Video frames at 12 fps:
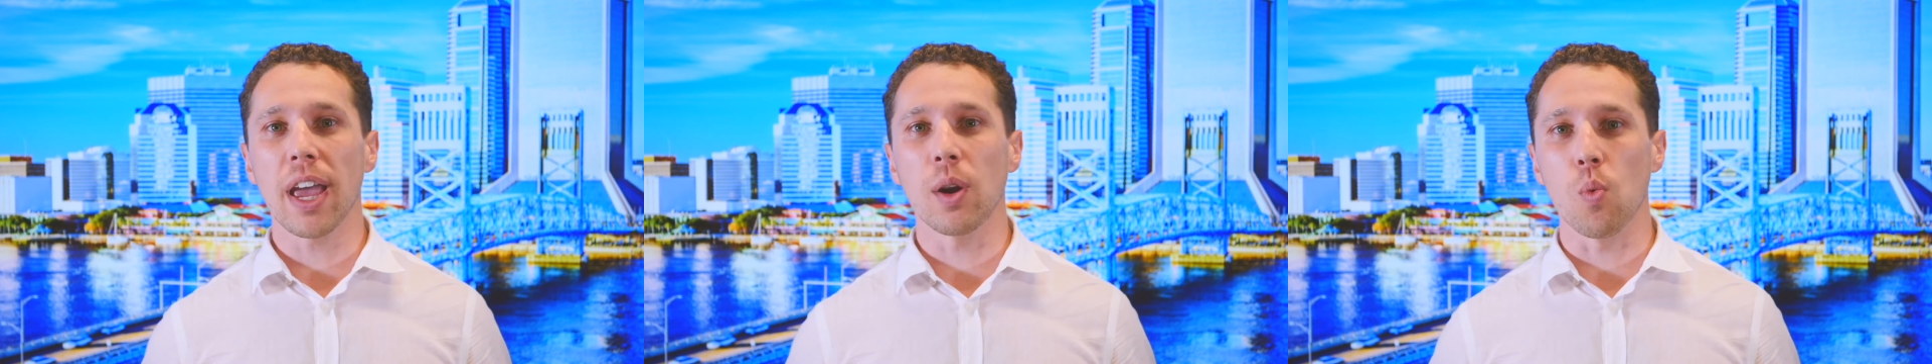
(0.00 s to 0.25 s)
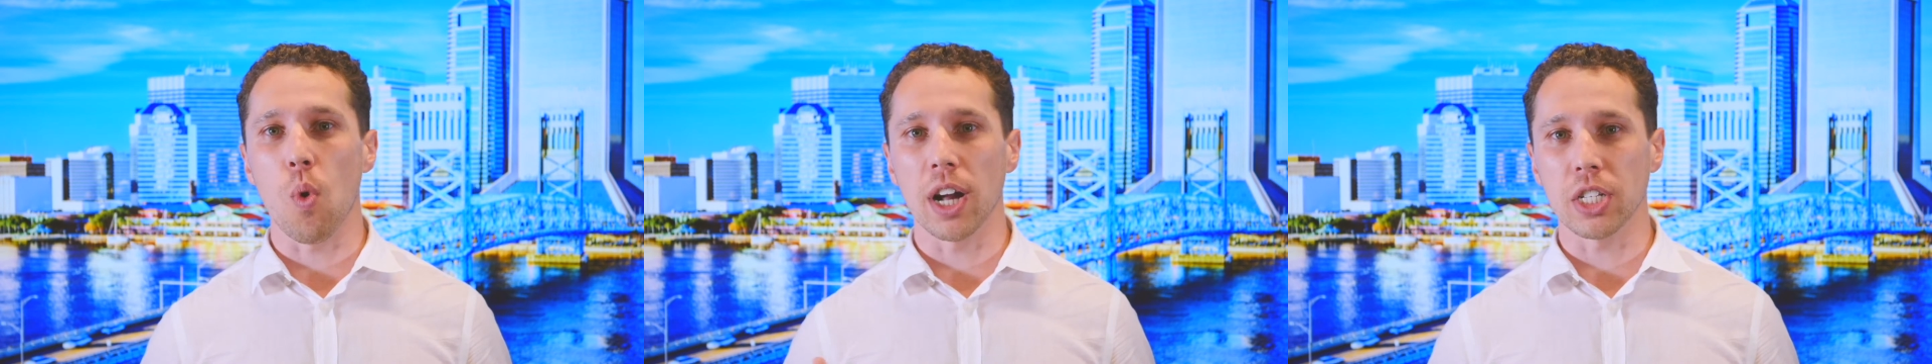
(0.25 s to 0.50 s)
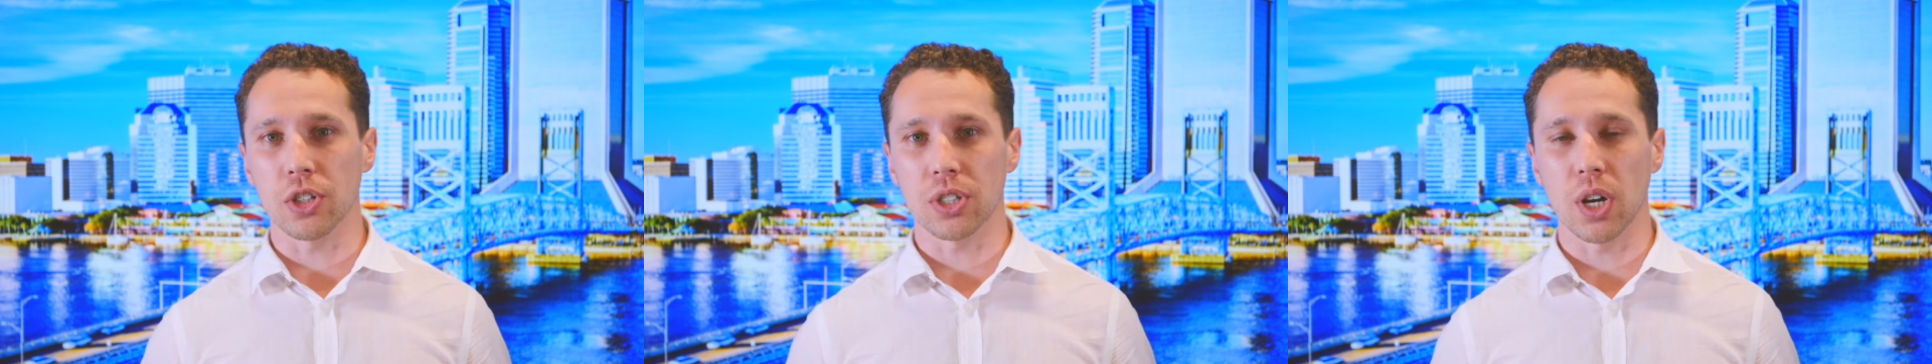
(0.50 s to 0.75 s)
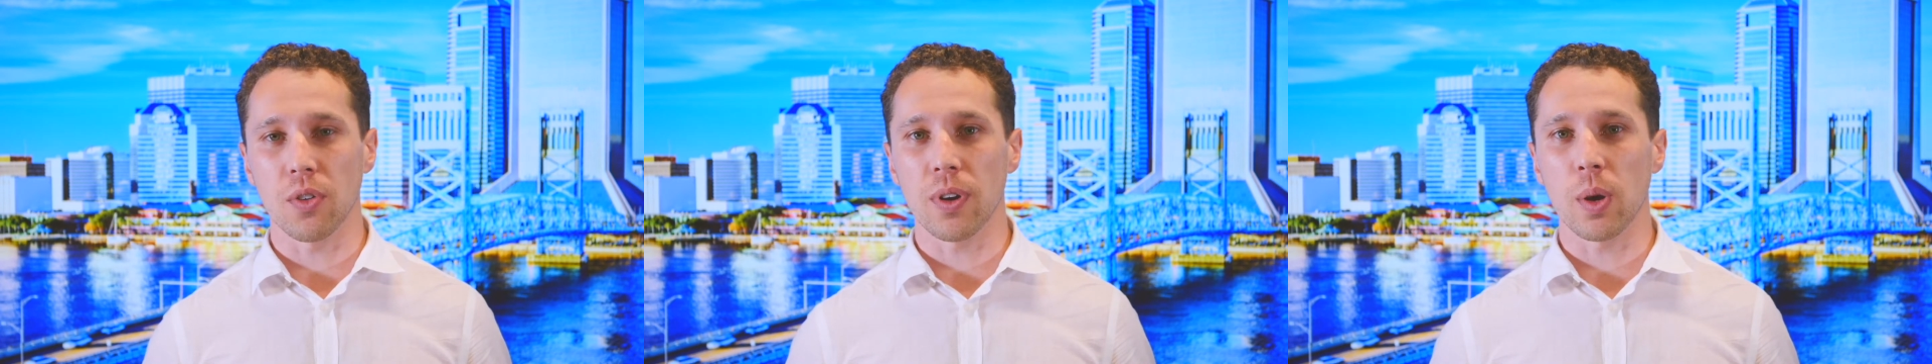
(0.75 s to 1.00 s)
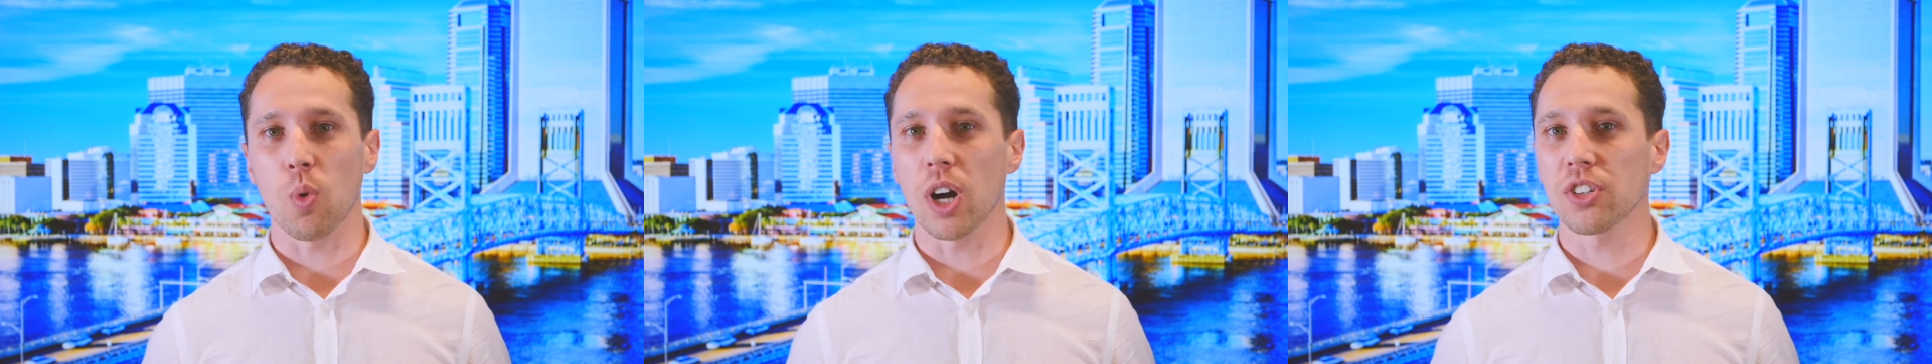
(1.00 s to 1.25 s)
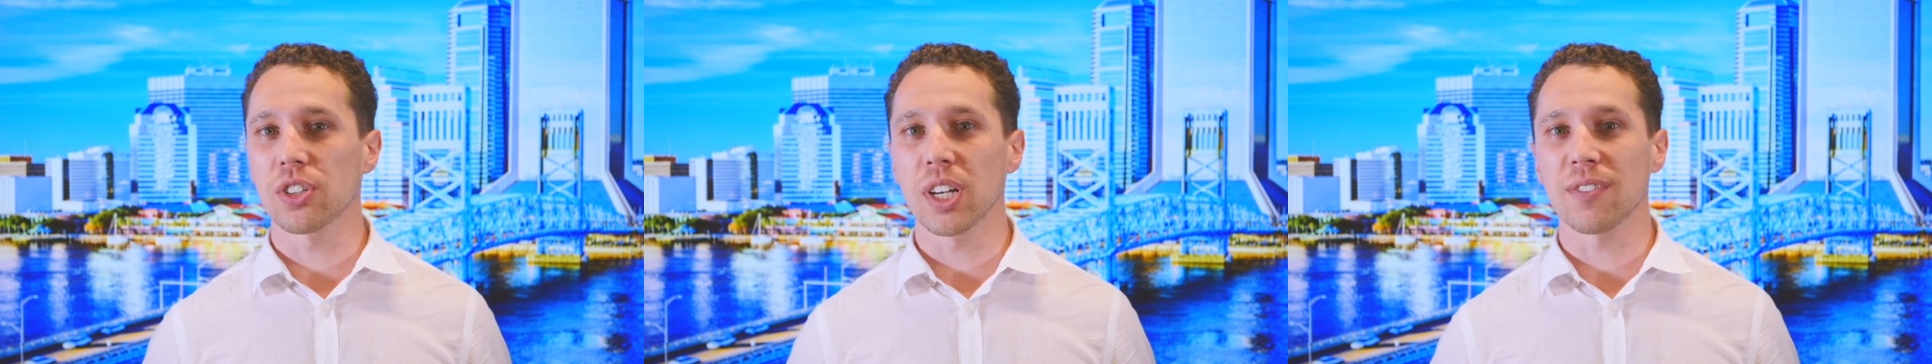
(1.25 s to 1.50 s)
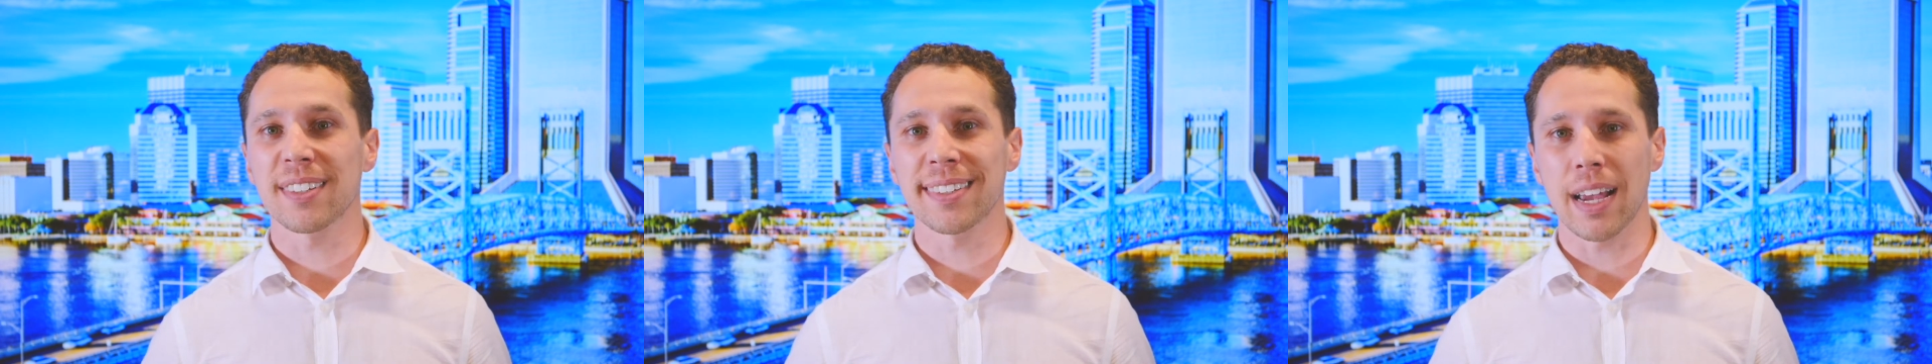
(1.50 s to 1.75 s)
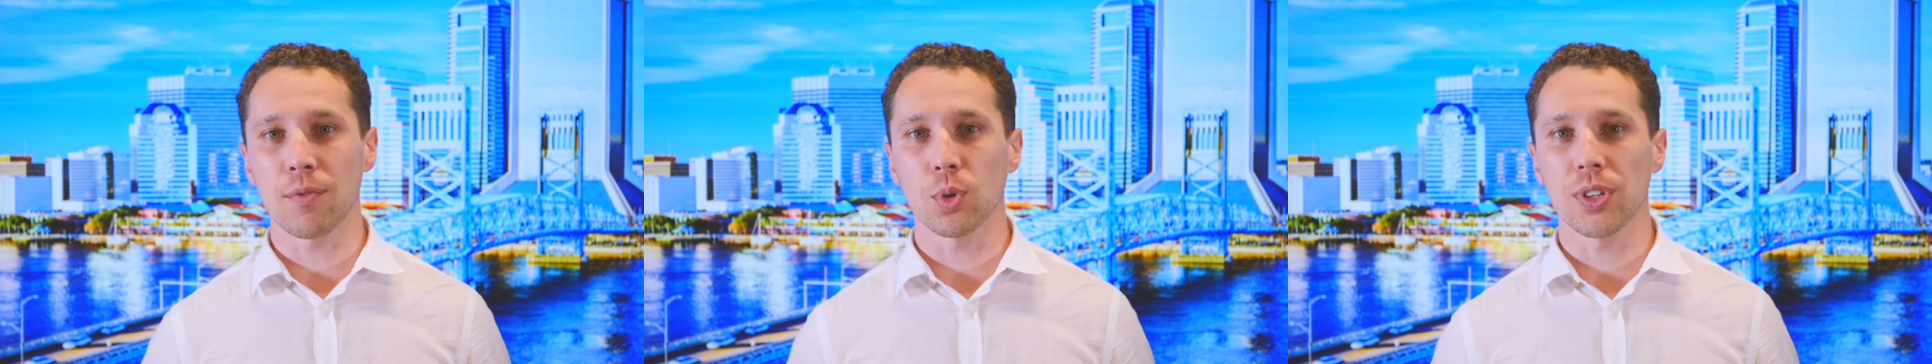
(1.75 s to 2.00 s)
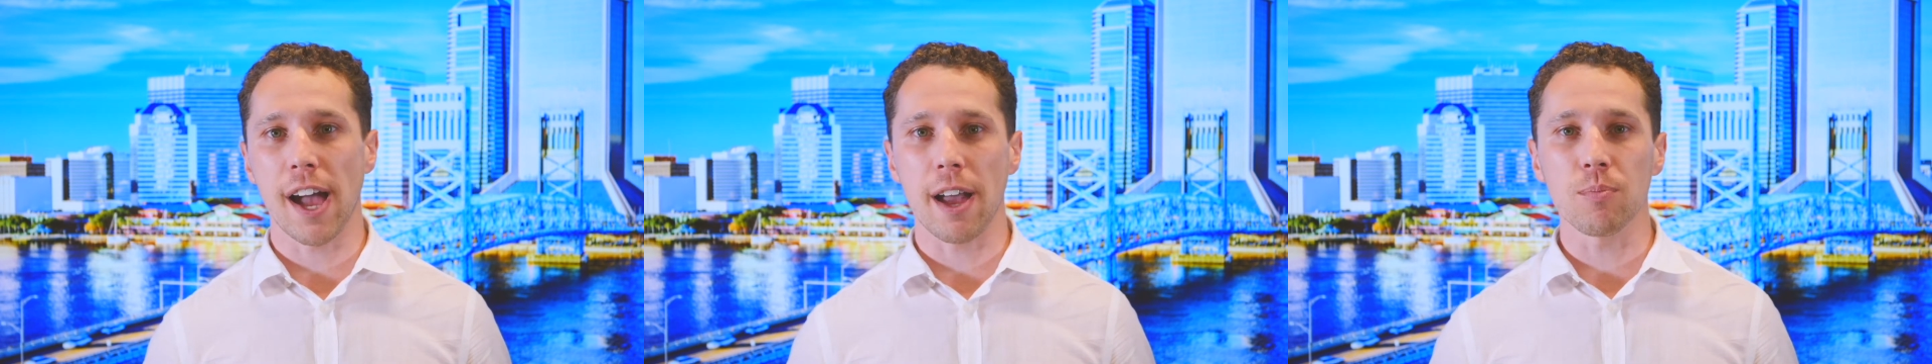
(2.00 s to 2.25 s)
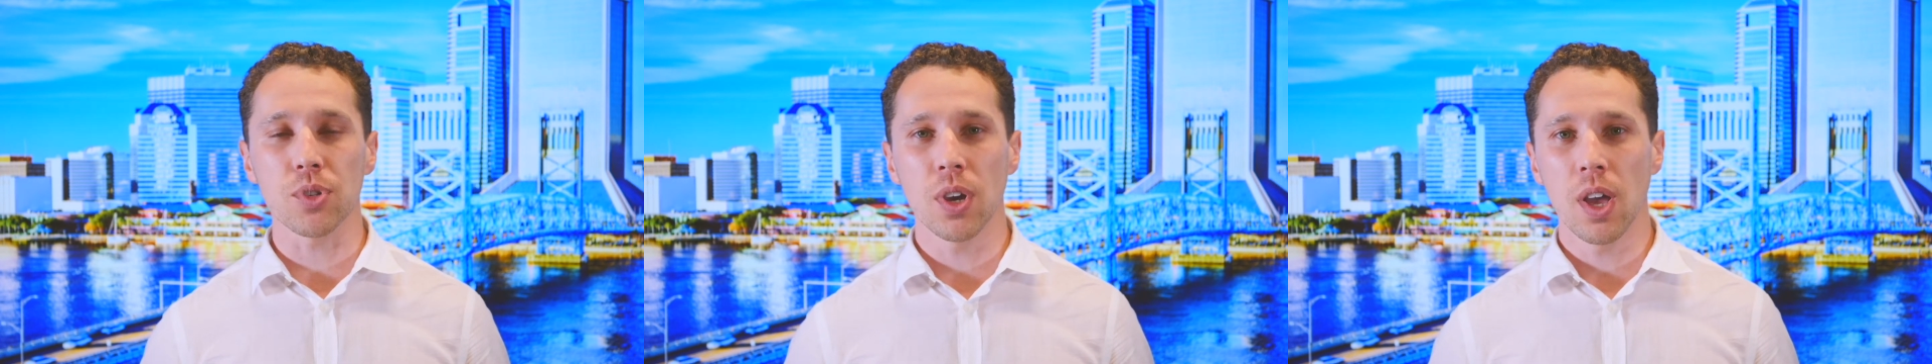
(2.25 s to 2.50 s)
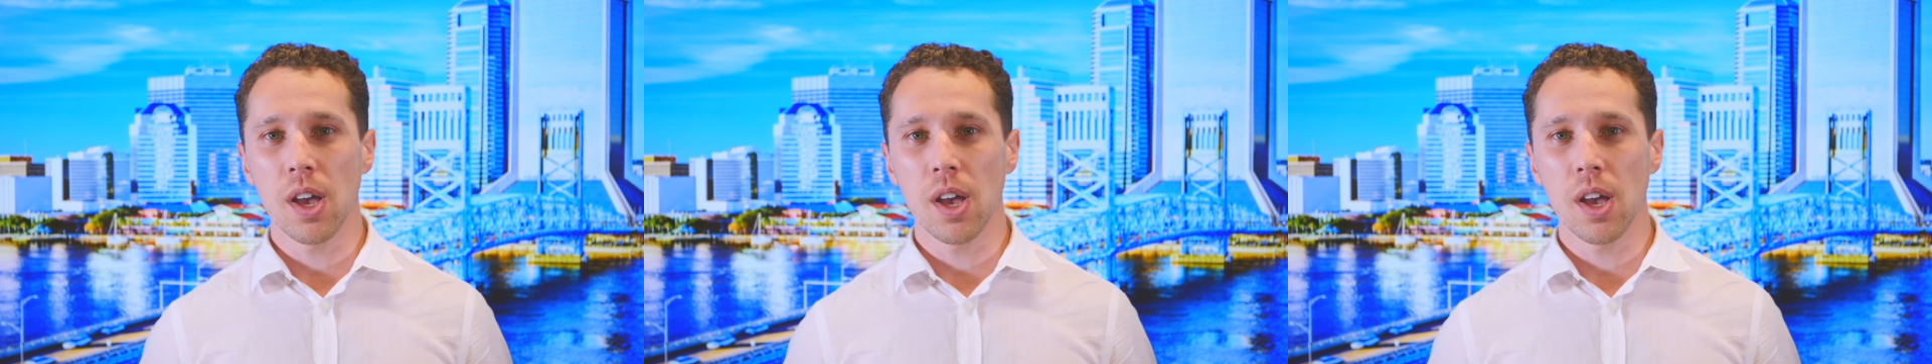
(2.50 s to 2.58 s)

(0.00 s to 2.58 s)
and watch yourself several times,